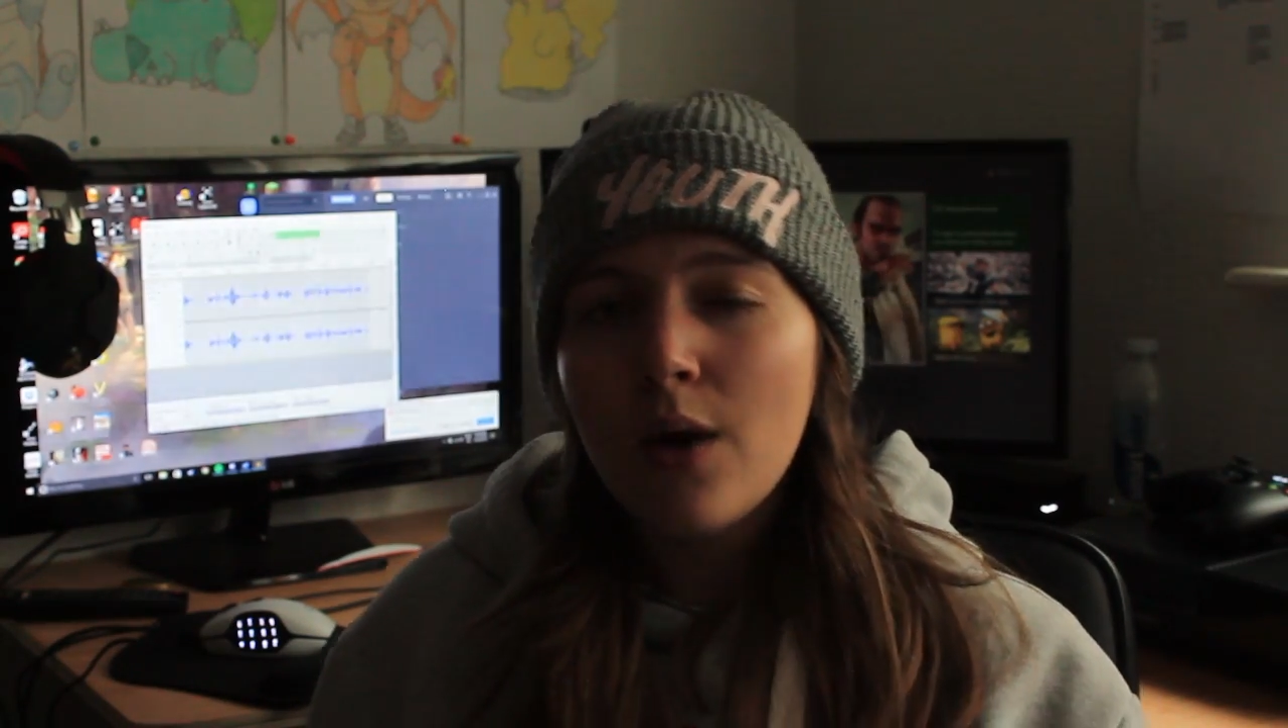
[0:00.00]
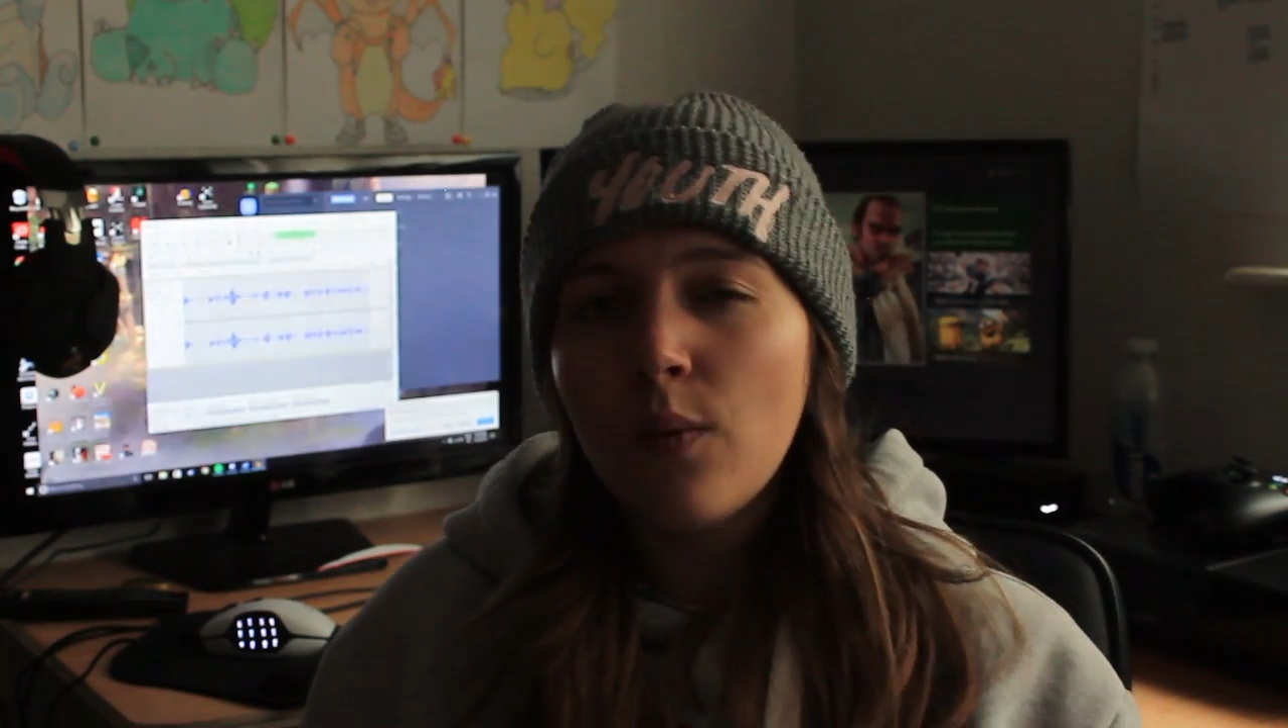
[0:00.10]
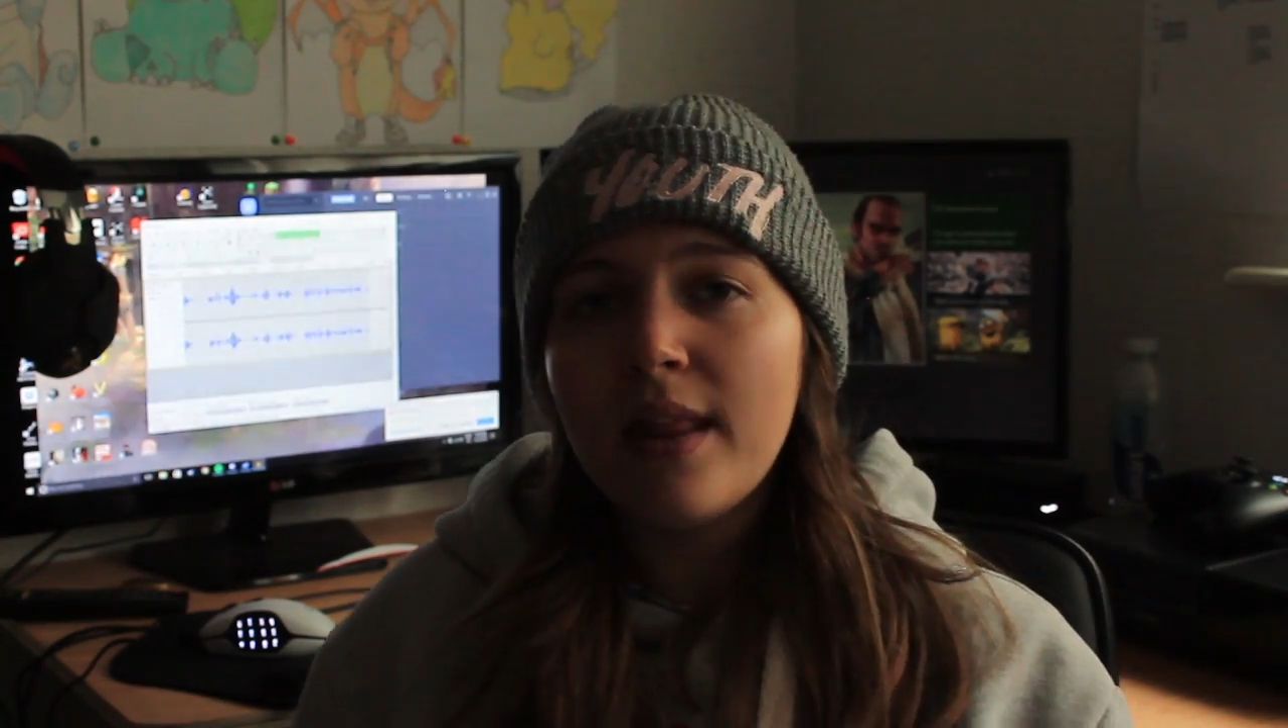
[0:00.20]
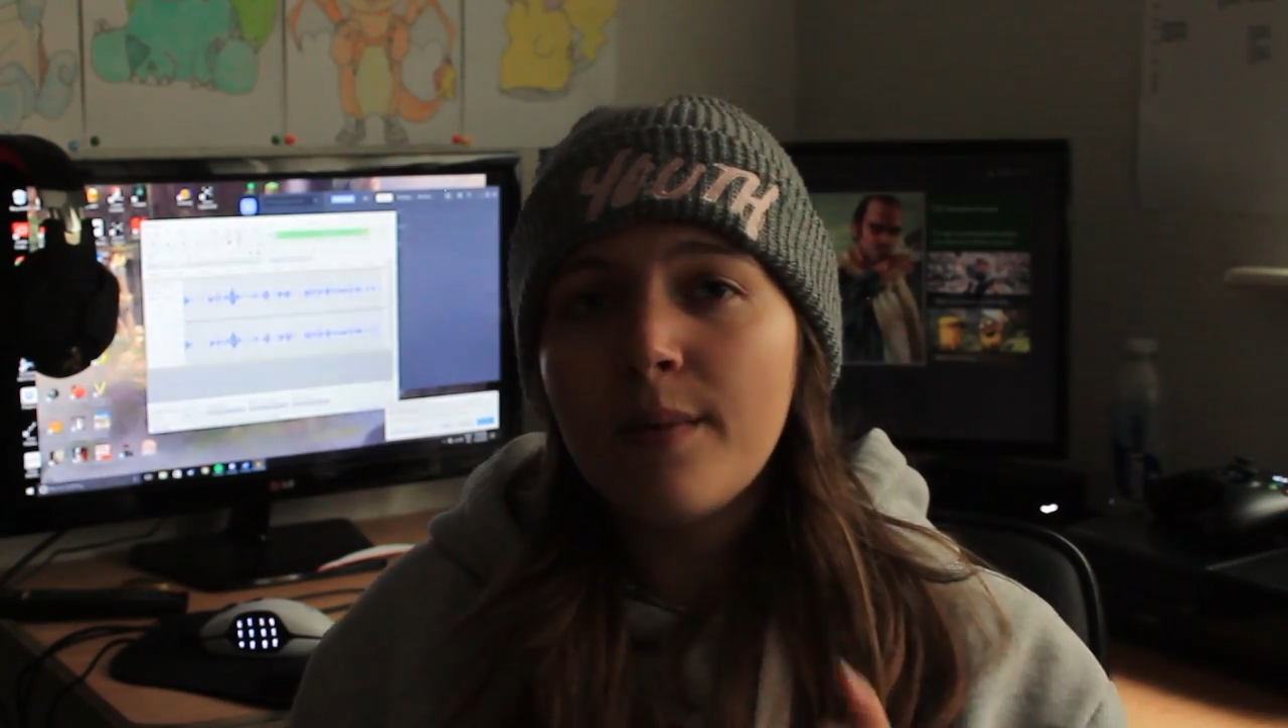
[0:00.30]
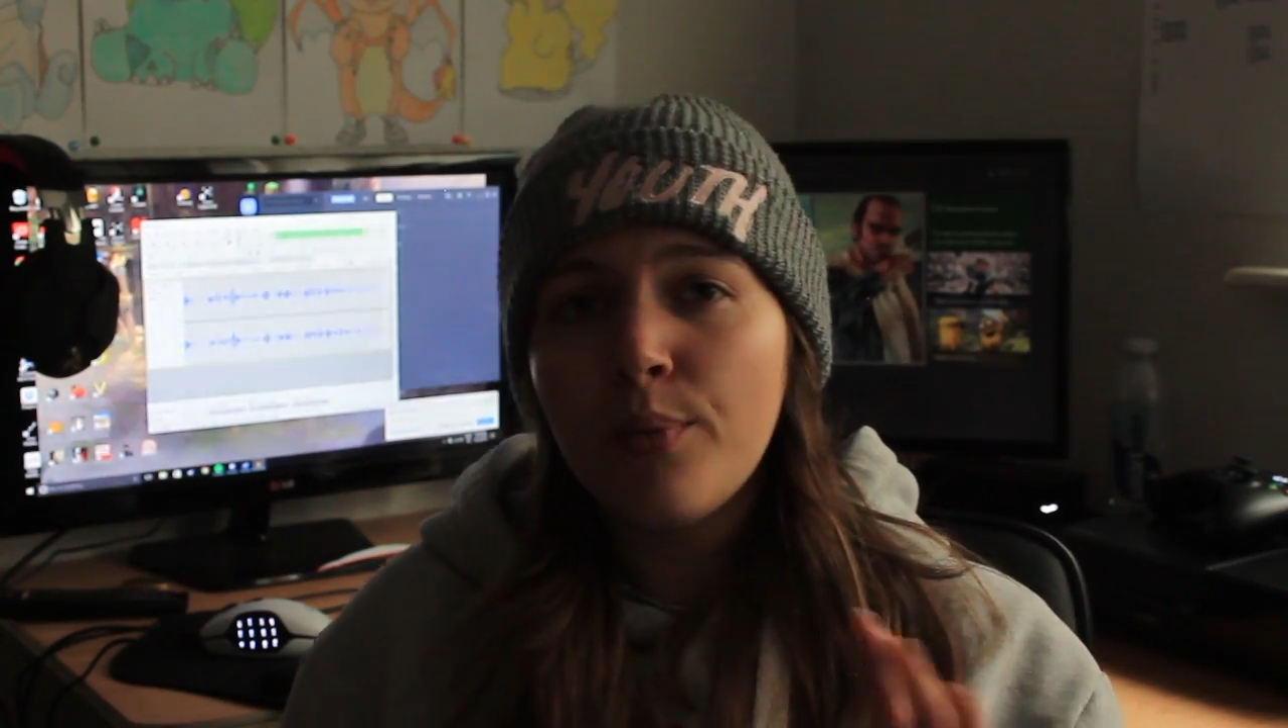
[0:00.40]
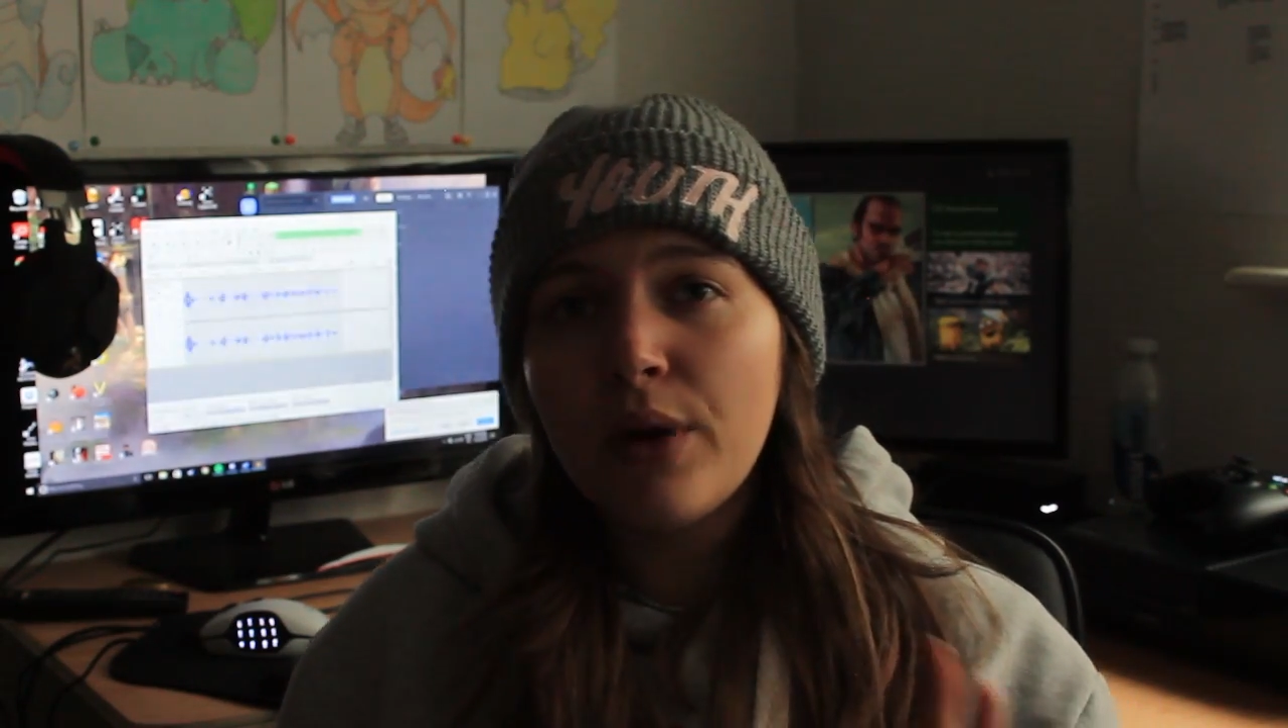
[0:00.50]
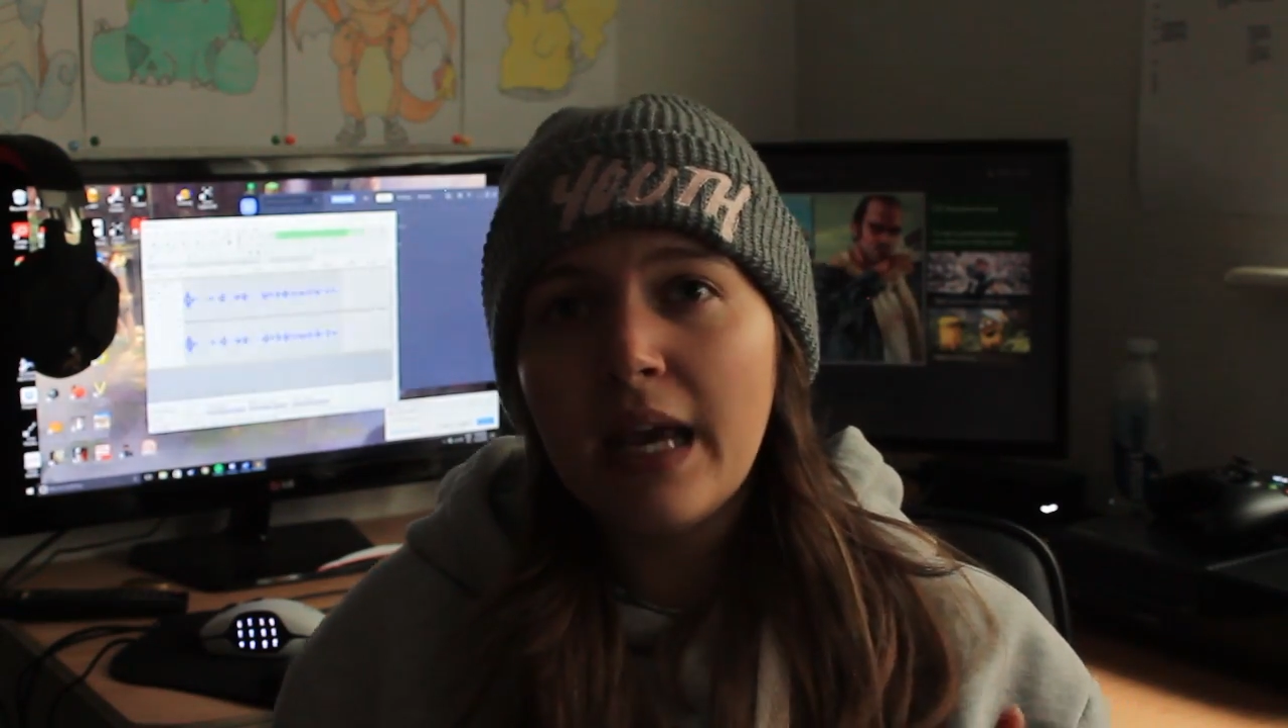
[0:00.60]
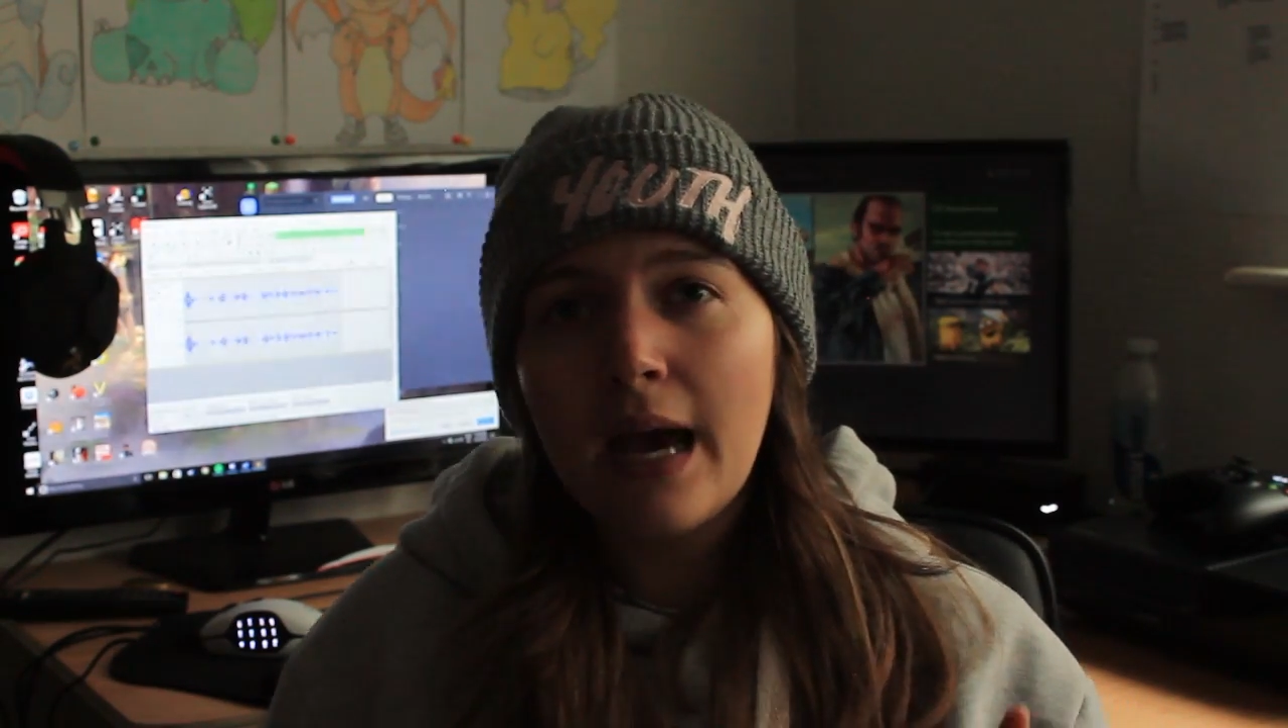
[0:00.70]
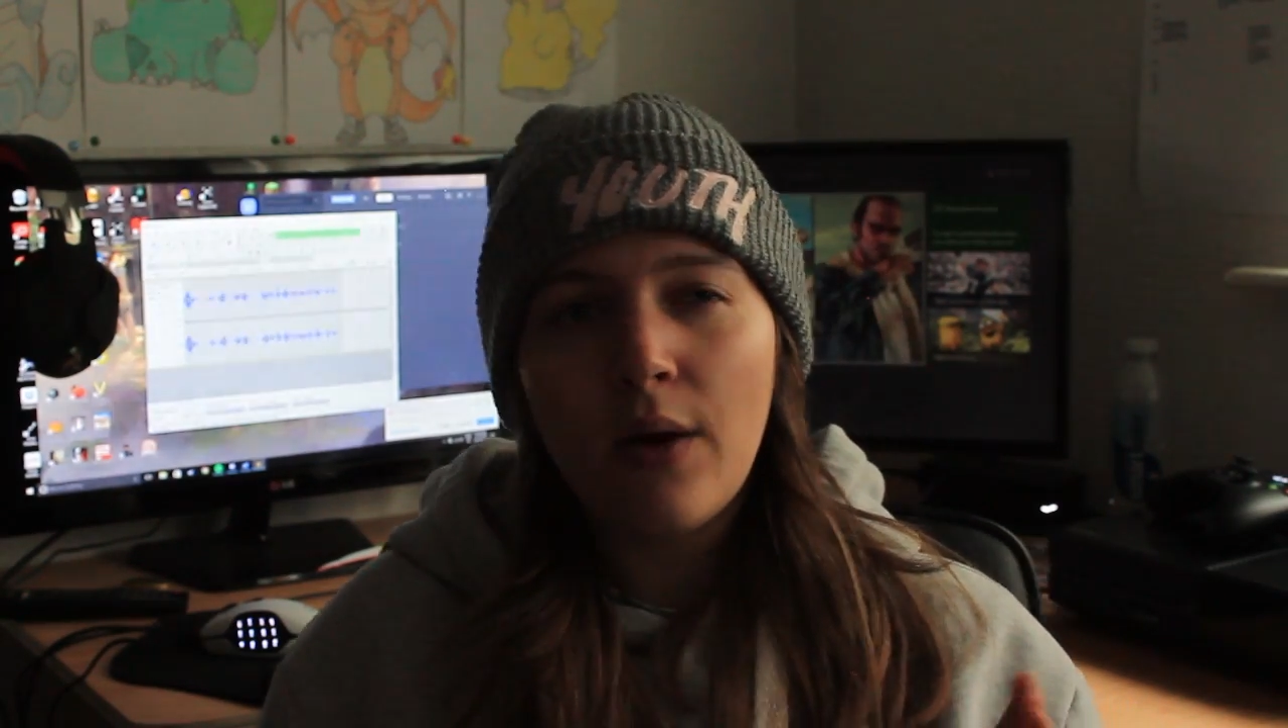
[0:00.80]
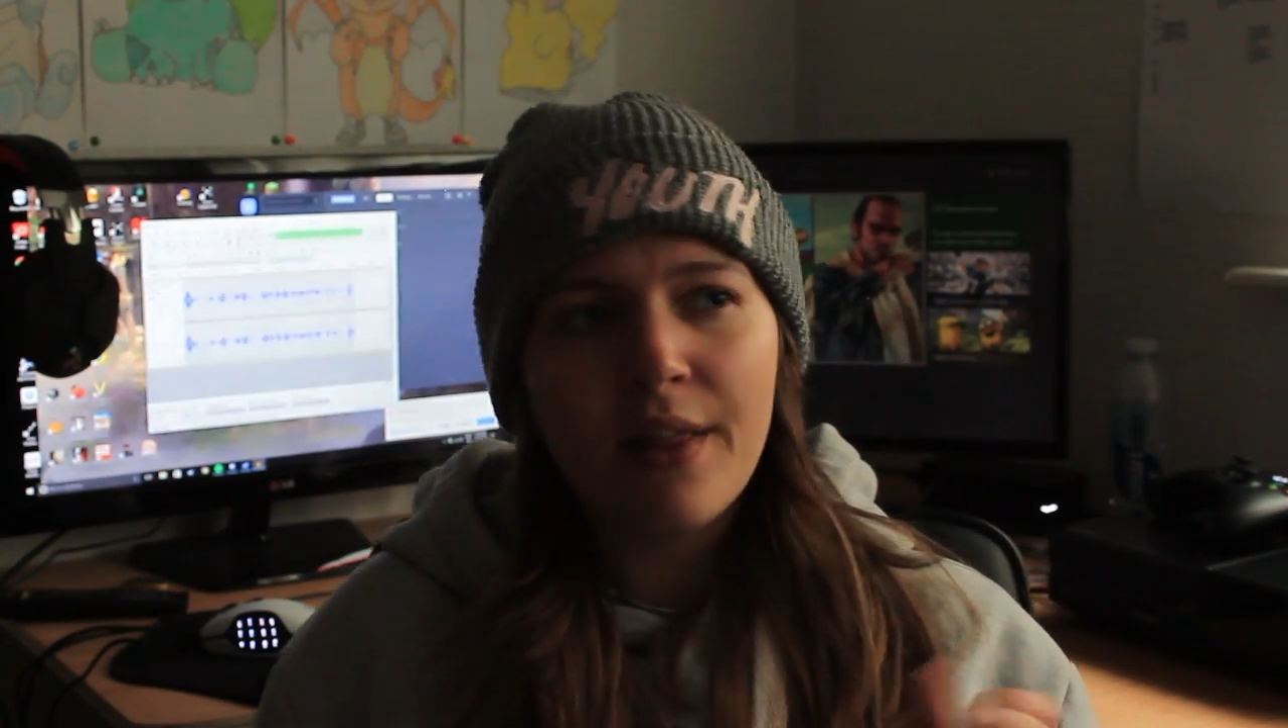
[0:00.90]
where they're
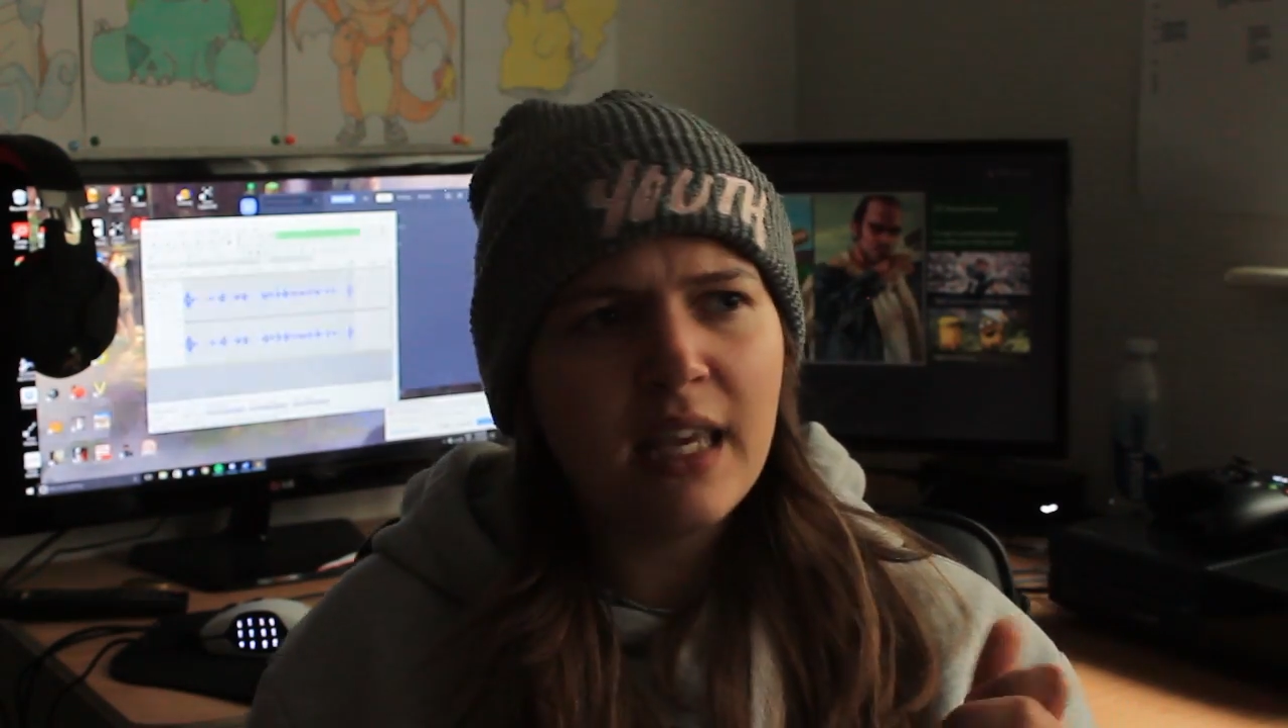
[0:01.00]
bringing out,